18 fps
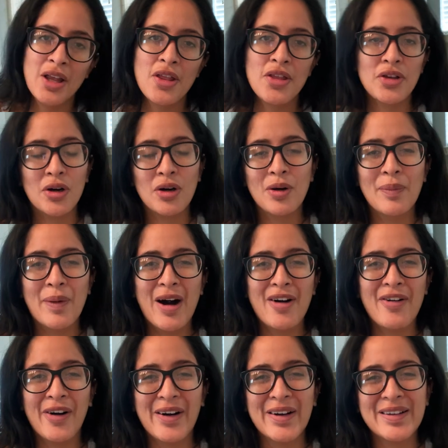throw them
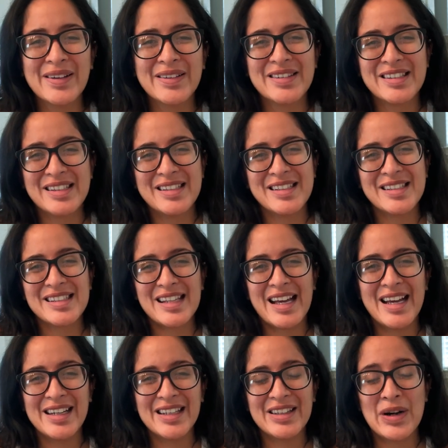off to the
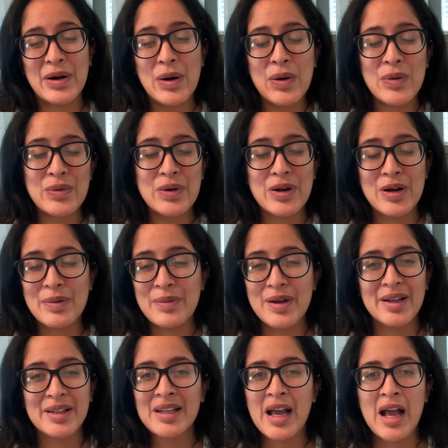side in their own room,
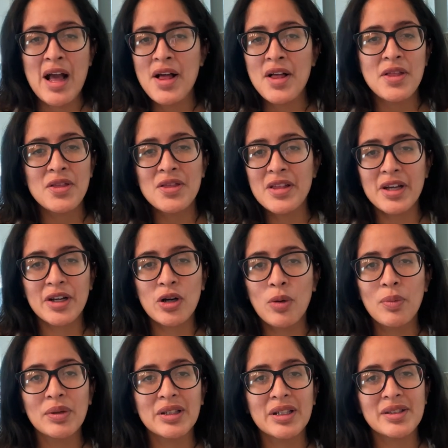and they
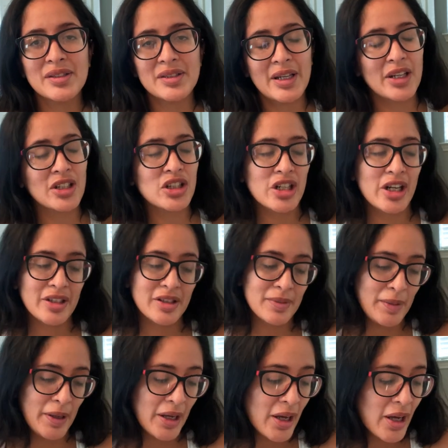go ballistic,
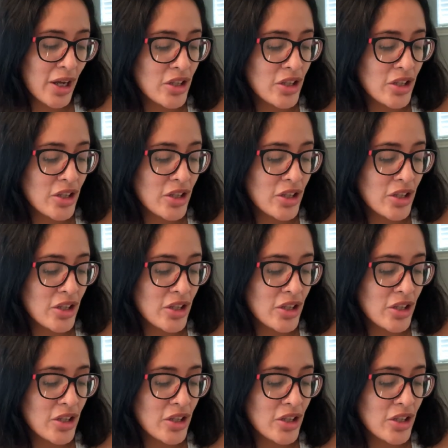trust me.